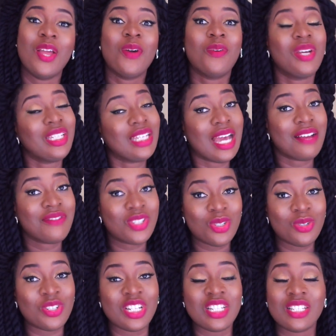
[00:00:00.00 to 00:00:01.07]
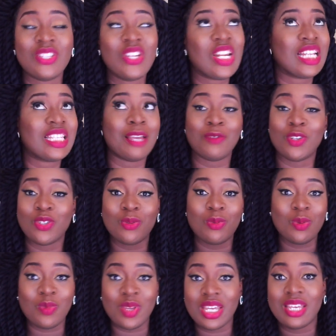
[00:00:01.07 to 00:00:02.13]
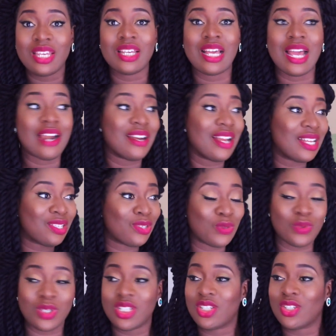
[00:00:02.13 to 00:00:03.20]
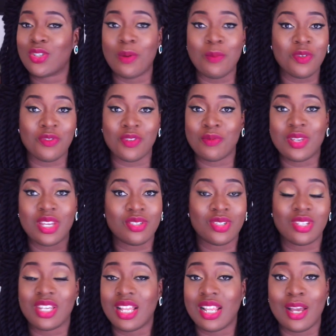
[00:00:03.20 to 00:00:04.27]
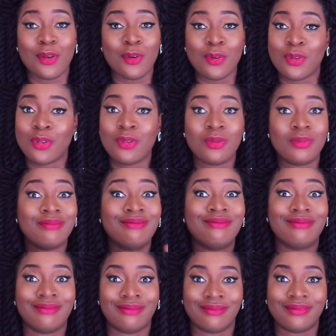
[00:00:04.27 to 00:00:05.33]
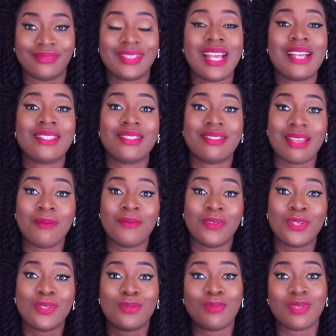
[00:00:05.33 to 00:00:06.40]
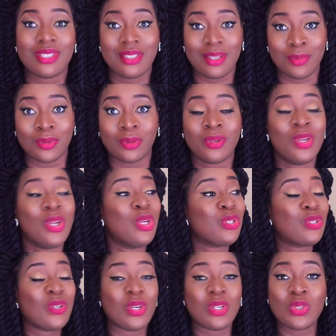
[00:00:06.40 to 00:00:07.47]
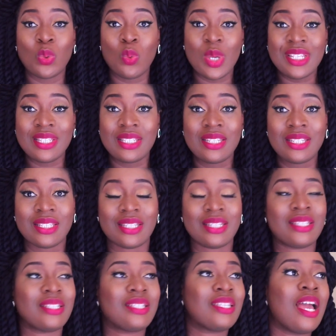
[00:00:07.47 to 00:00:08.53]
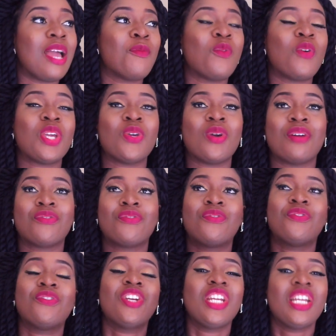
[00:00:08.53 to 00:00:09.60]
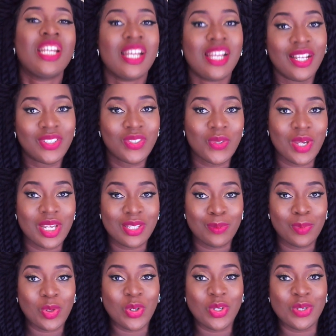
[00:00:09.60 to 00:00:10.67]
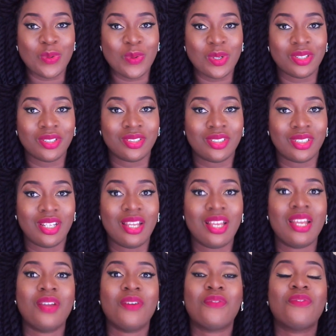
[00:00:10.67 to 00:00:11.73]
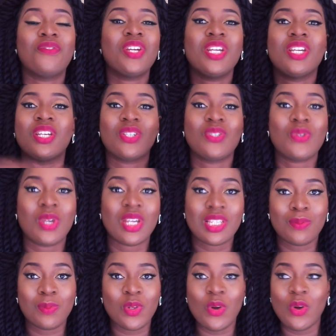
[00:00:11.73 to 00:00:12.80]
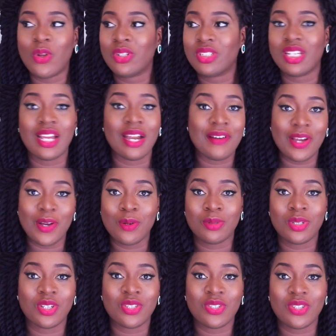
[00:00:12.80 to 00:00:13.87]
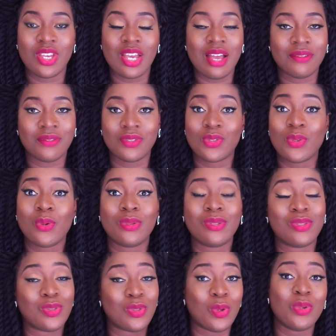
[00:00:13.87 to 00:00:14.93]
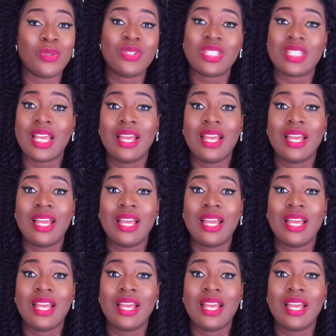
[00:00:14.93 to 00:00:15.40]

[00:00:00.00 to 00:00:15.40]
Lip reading: When you have children, it's not that time you want to be making career switch, jumping from here to here like a guru. That's the time for you to be stable. So your 20s is the time where you are free to explore the world, free to explore all the career options you have. So don't